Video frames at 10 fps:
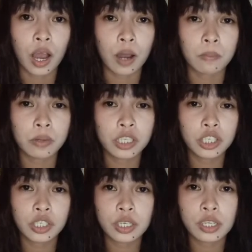
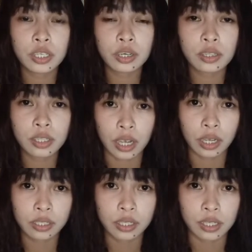malicious
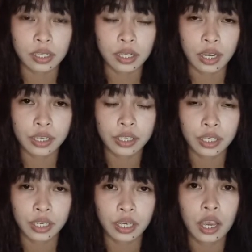content inside
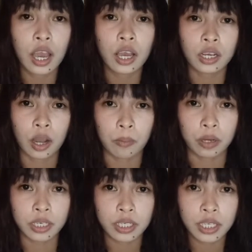the
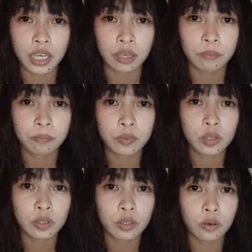commodity.
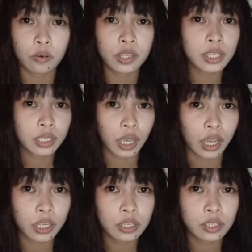So in this
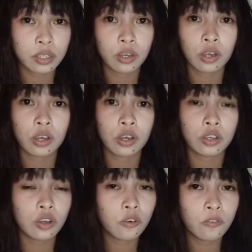case,
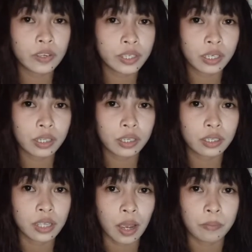no physical
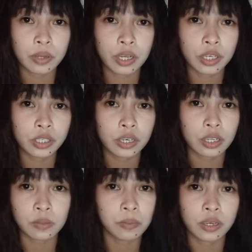examination
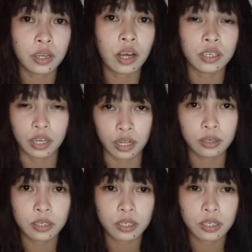has been done in it.